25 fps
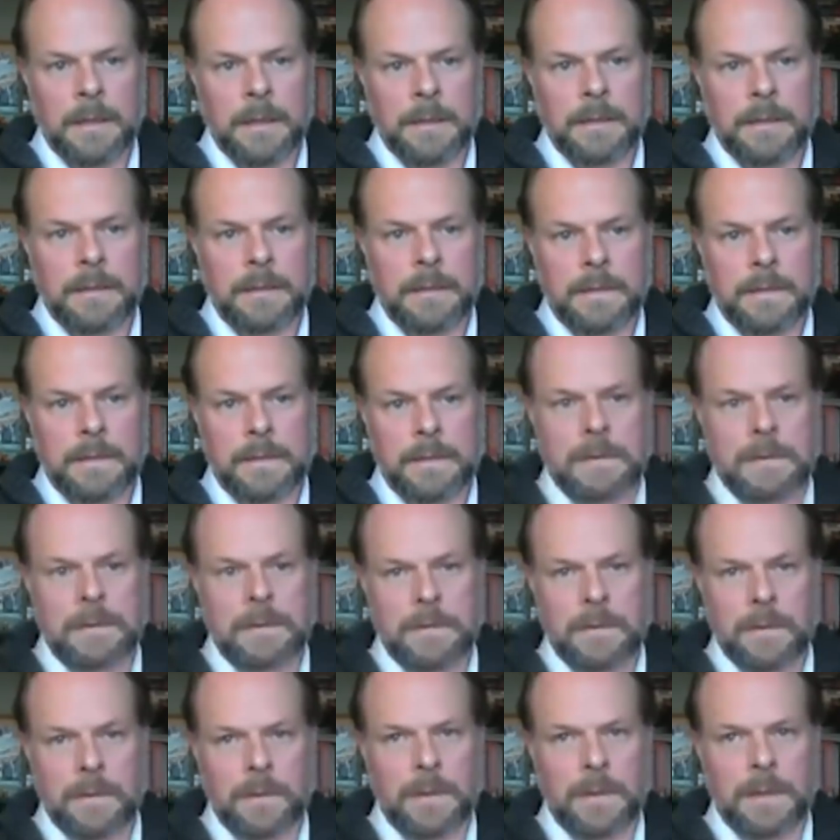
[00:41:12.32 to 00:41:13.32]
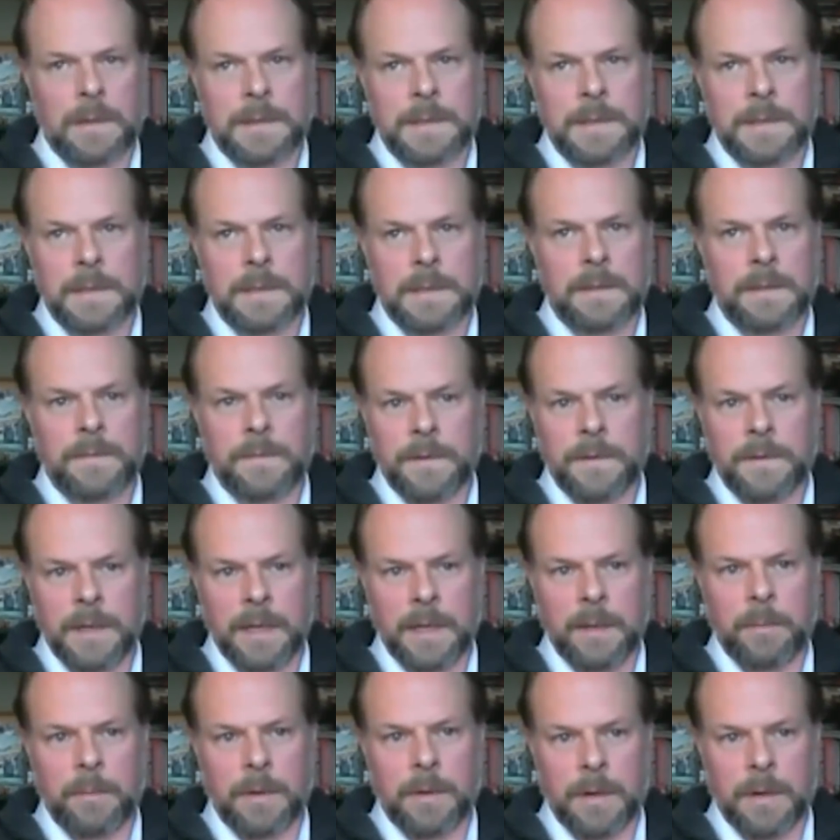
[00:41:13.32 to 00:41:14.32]
So this is the funny
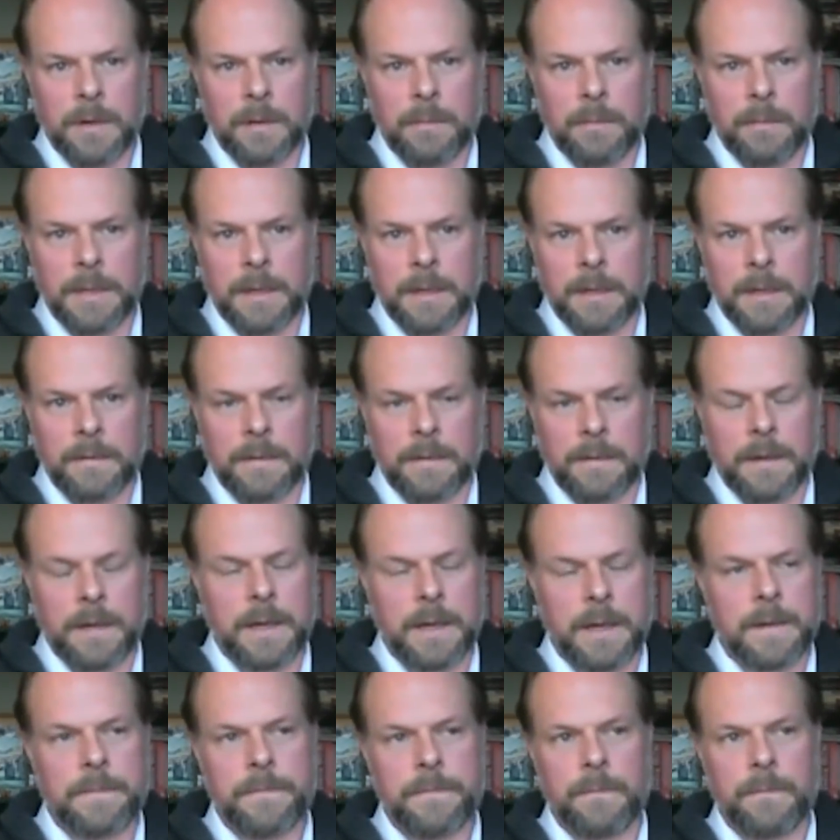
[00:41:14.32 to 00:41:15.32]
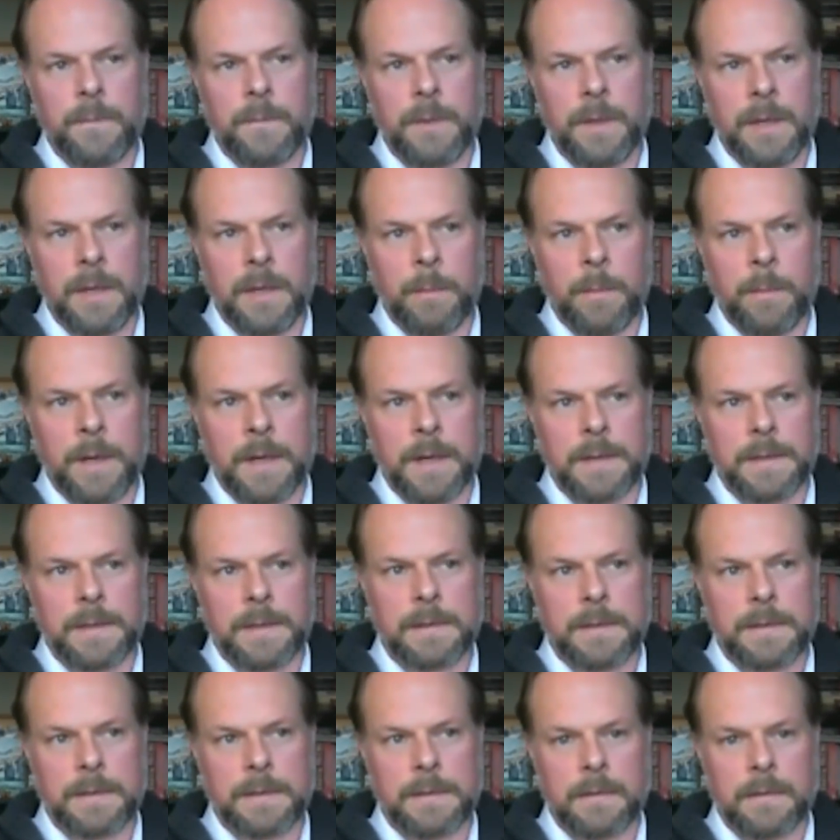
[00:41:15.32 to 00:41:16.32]
part about it, right?
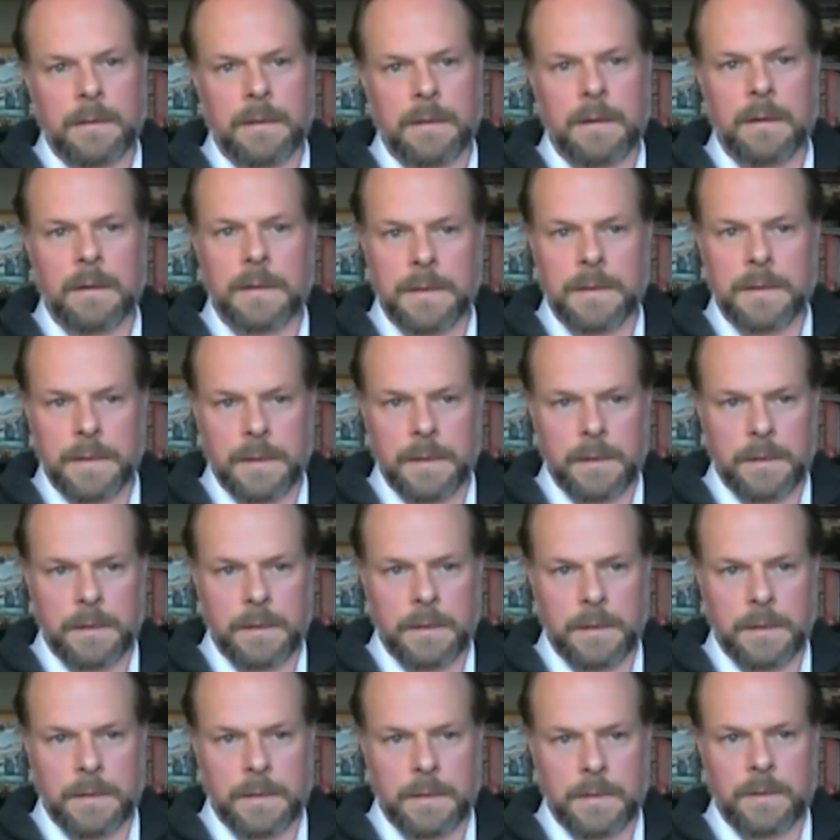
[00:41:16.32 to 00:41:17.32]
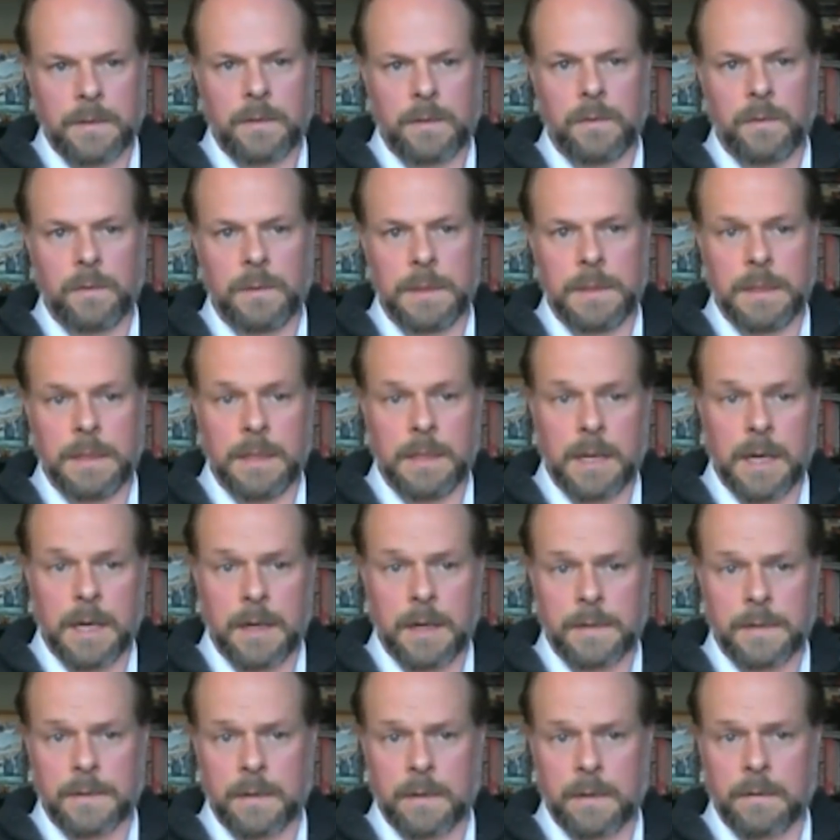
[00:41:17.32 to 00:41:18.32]
BMS, their decisions to
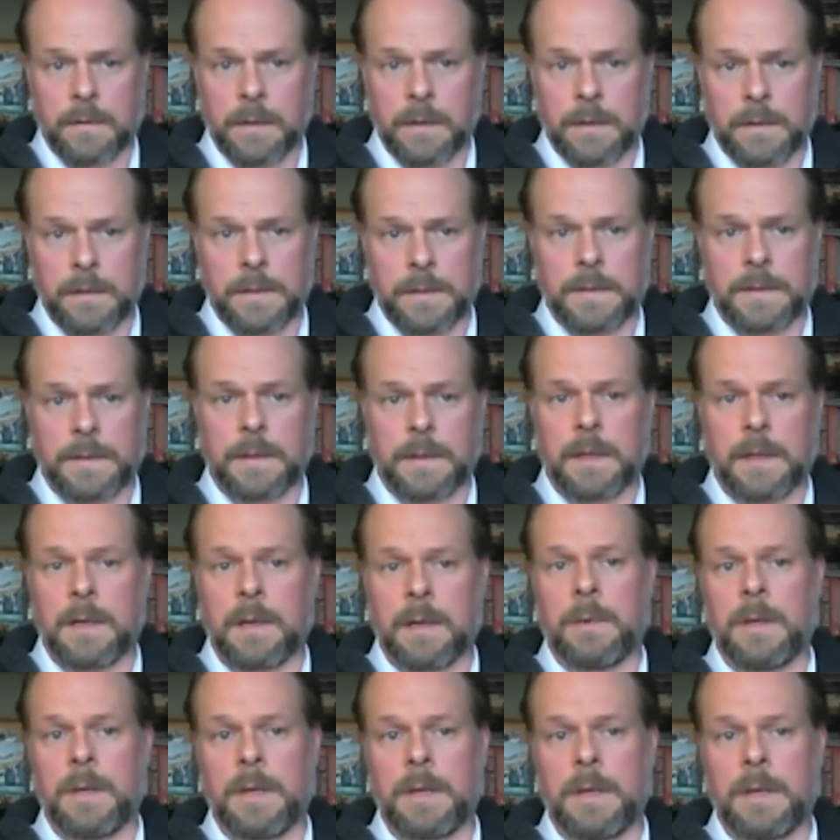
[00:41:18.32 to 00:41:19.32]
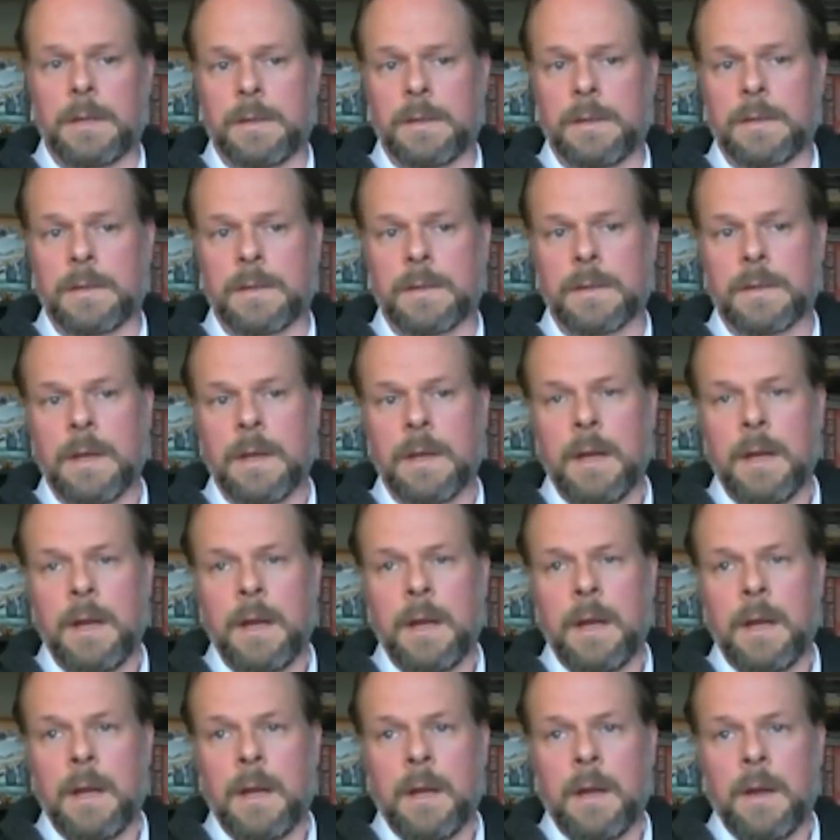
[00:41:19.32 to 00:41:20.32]
deny us our religious accommodations
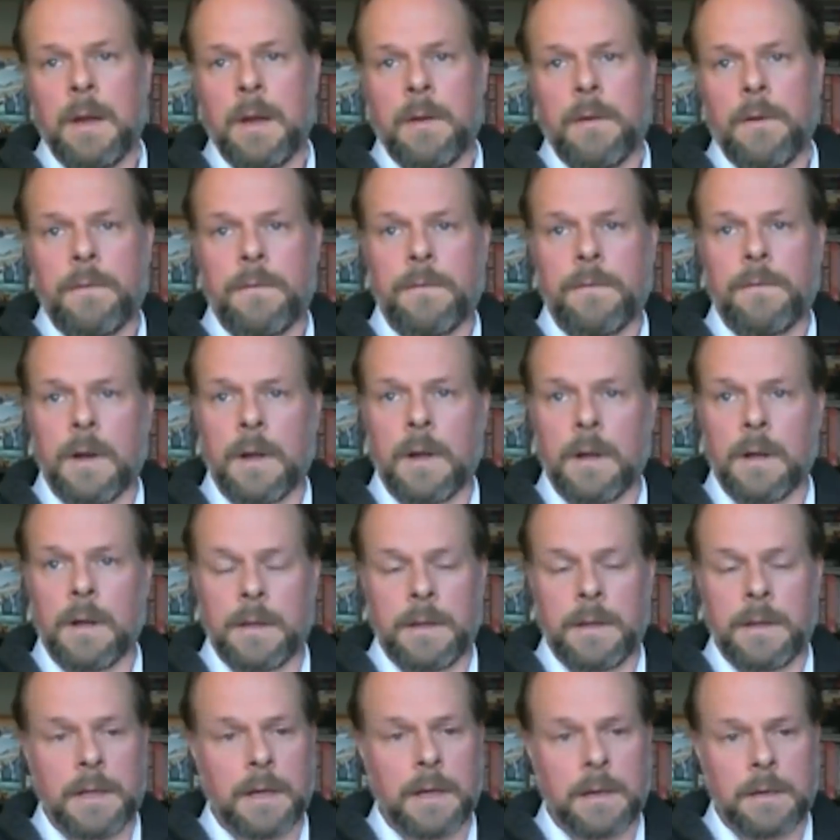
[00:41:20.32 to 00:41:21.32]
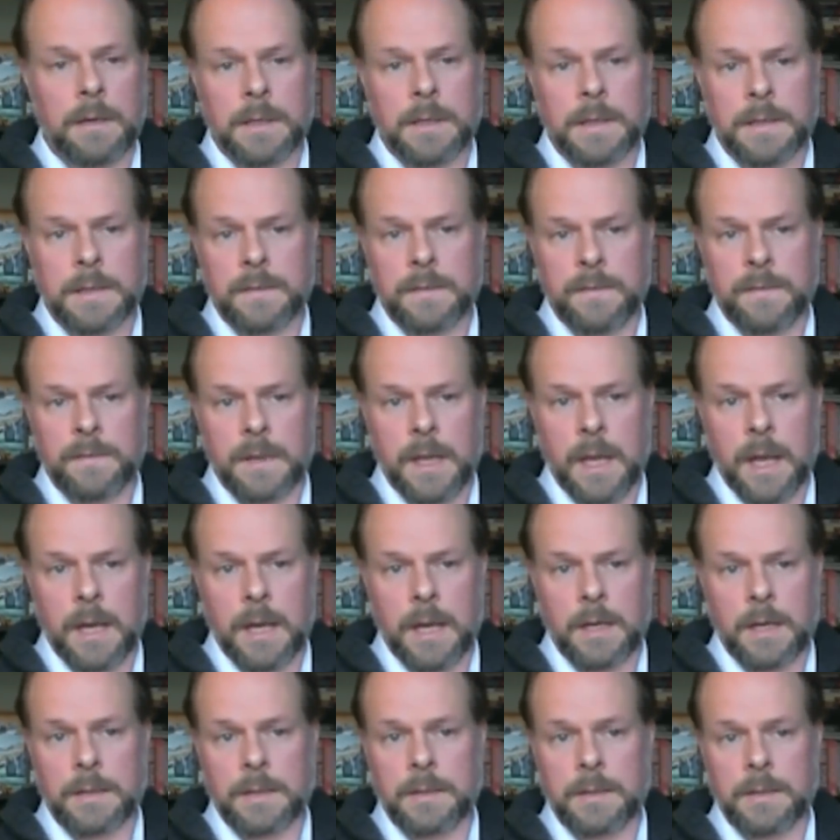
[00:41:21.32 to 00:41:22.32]
fall on their
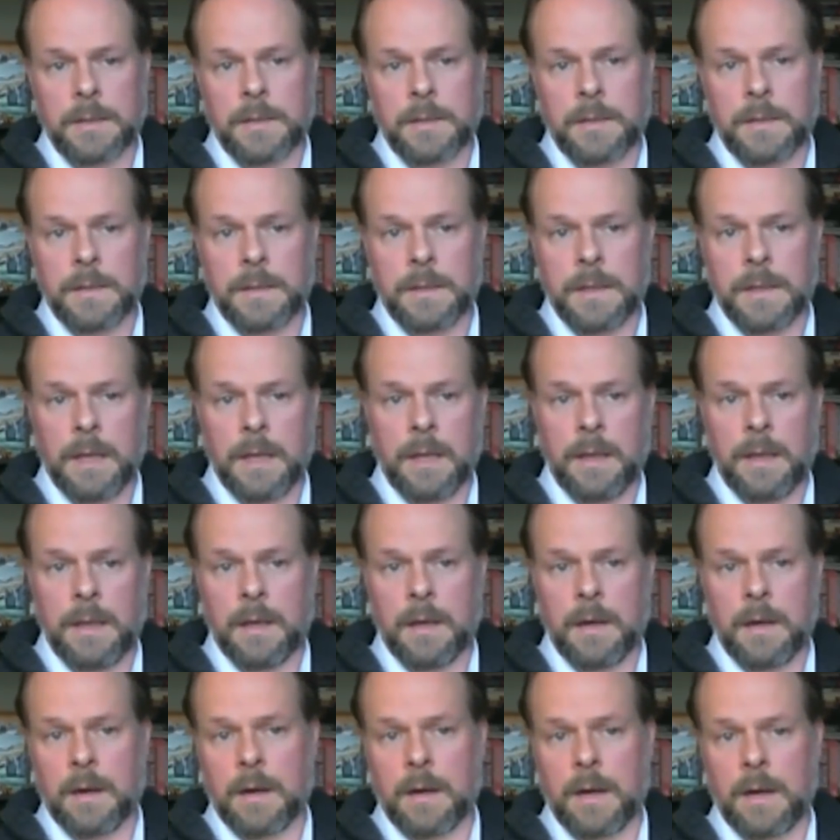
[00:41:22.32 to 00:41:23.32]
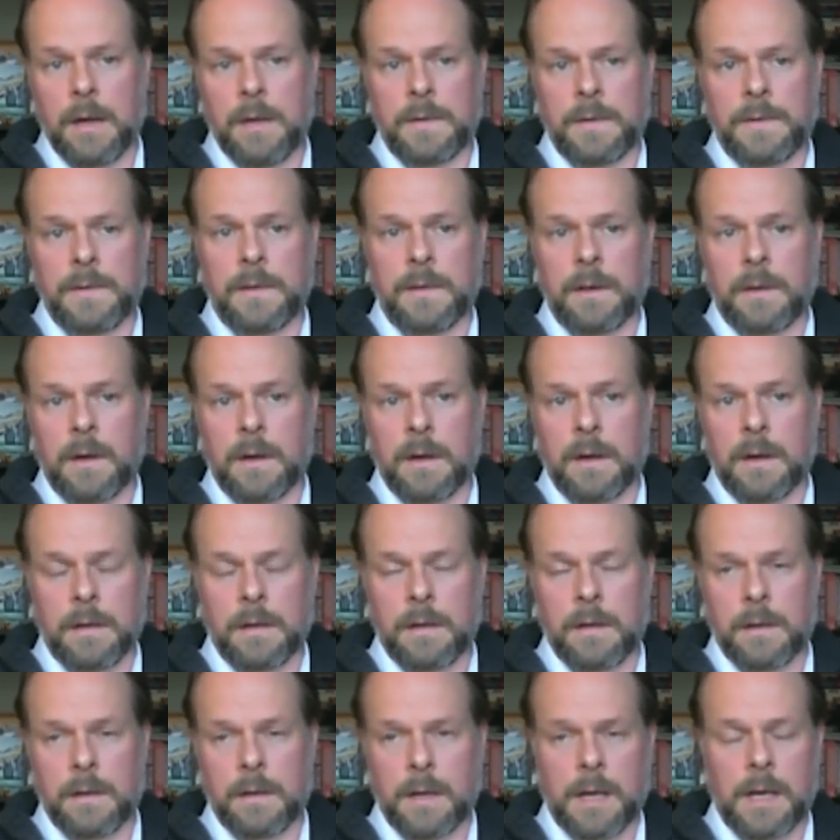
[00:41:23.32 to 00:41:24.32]
justification to say it is their
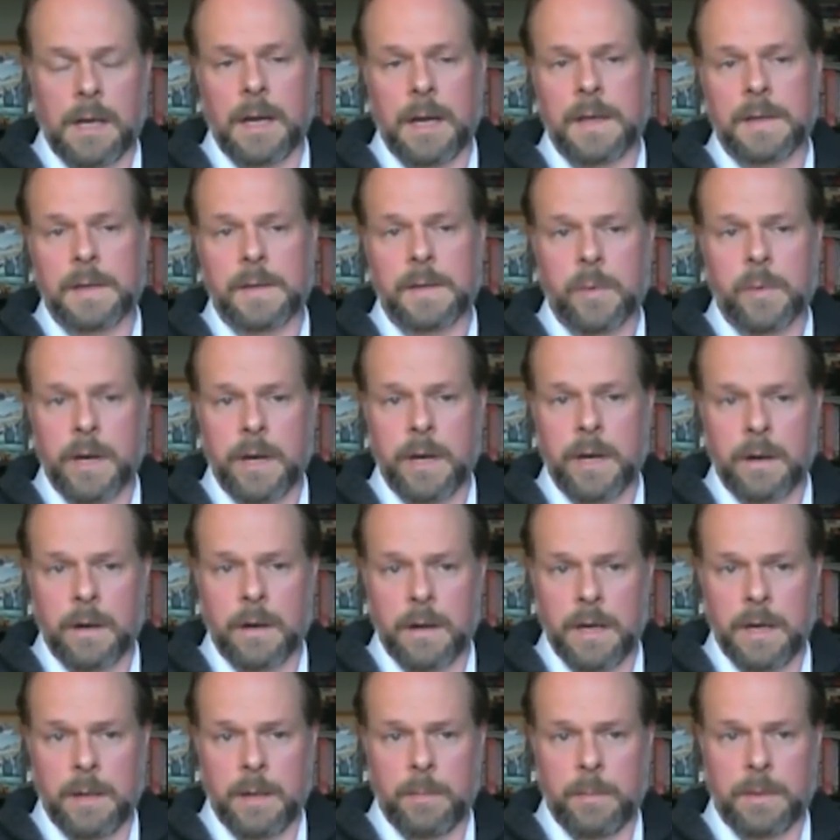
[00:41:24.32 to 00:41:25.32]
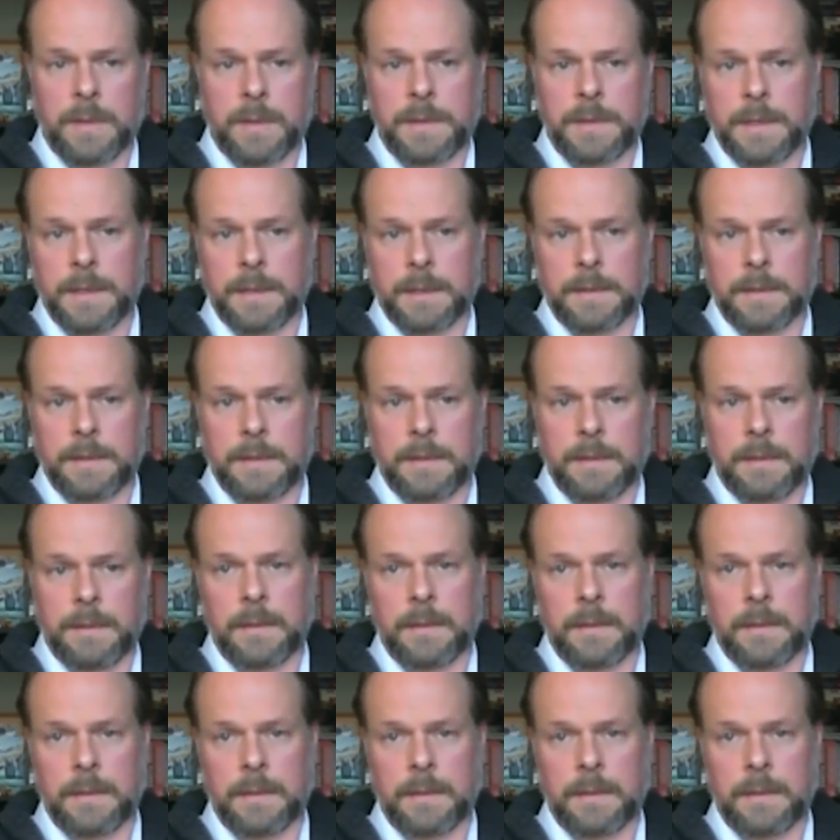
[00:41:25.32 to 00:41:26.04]
highest priority protect the